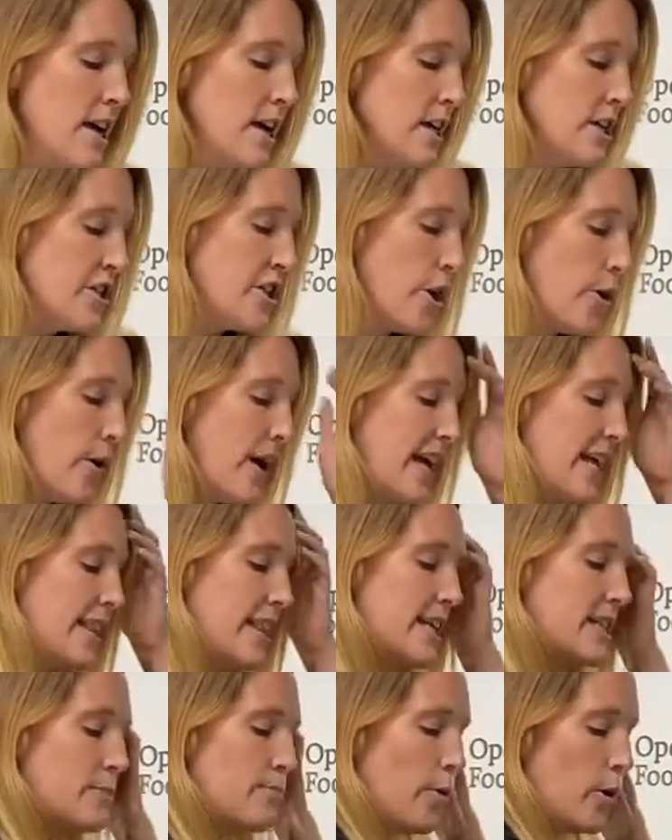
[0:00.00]
So in
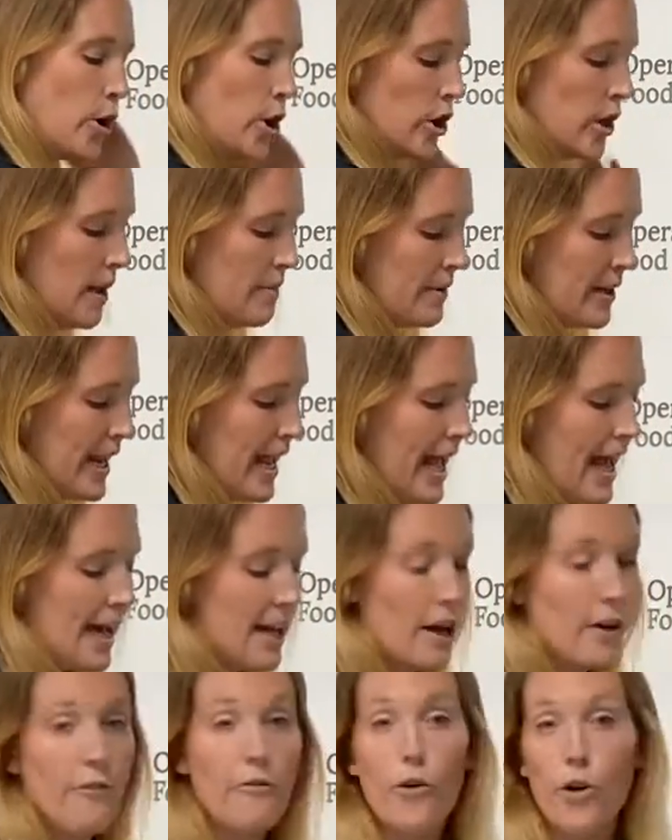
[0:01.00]
this bowl, I'm going to add
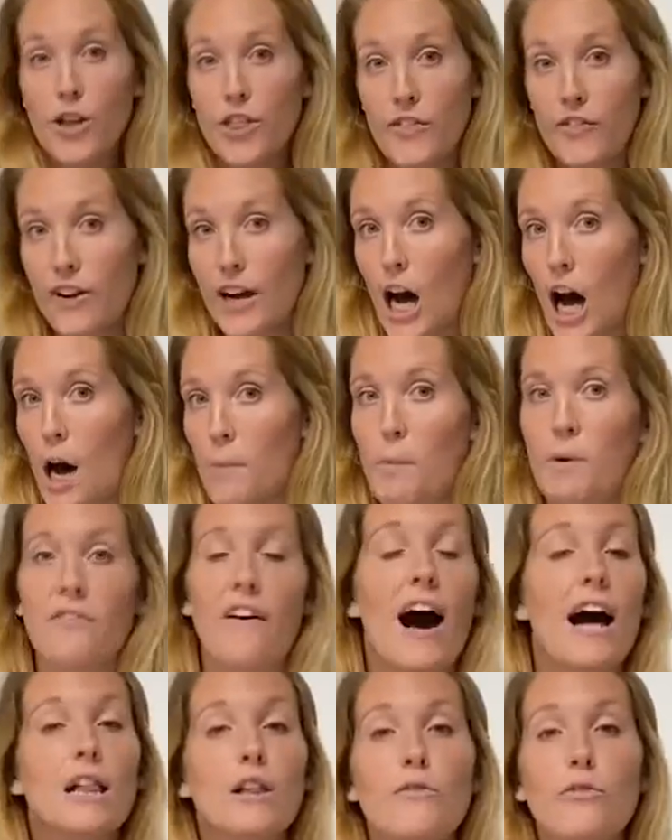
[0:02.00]
1/4 cup of
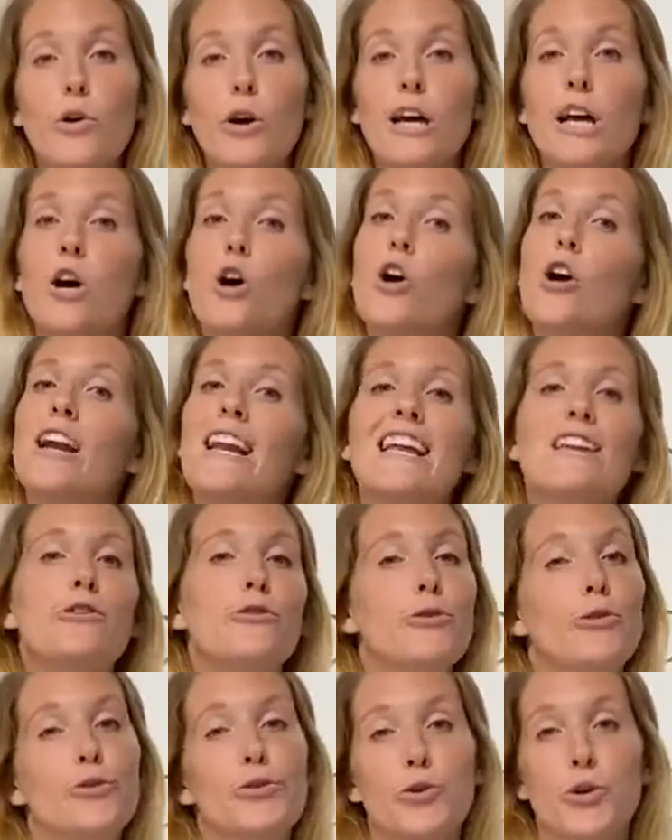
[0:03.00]
olive oil or any
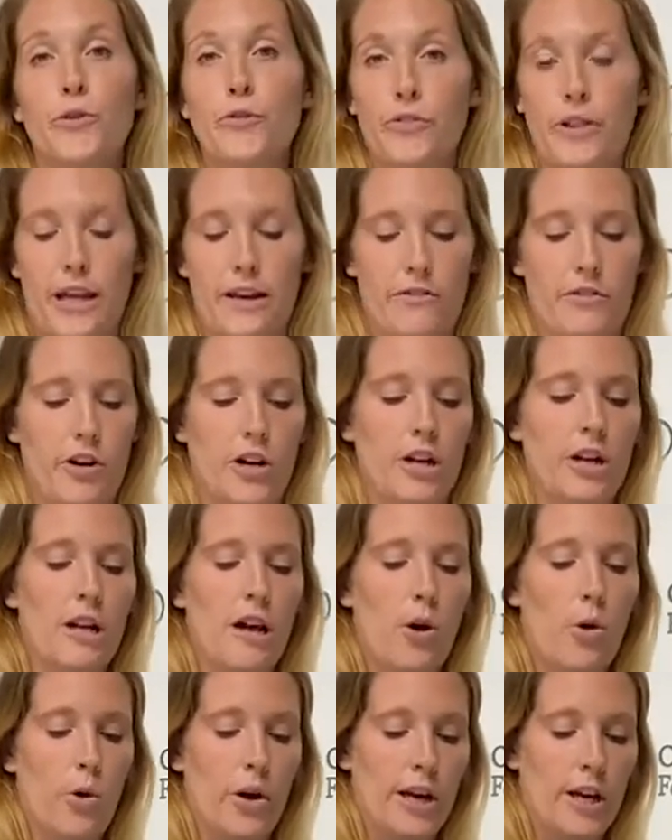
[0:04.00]
neutral flavored
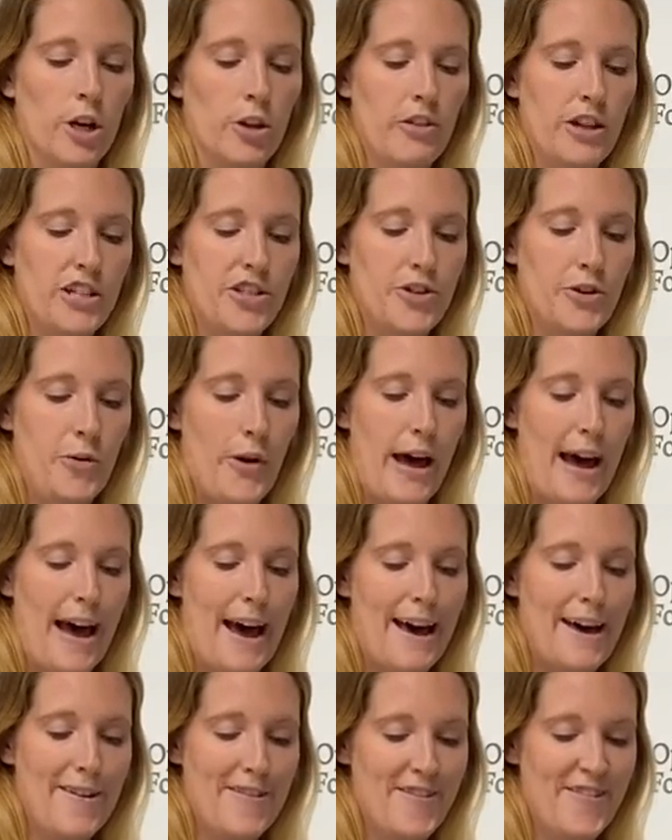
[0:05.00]
oil that you
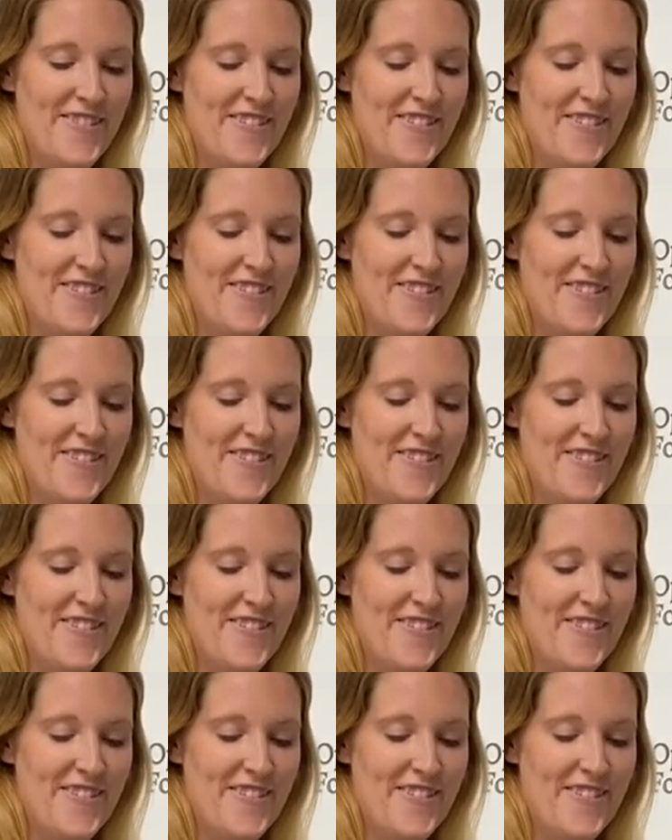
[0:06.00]
have.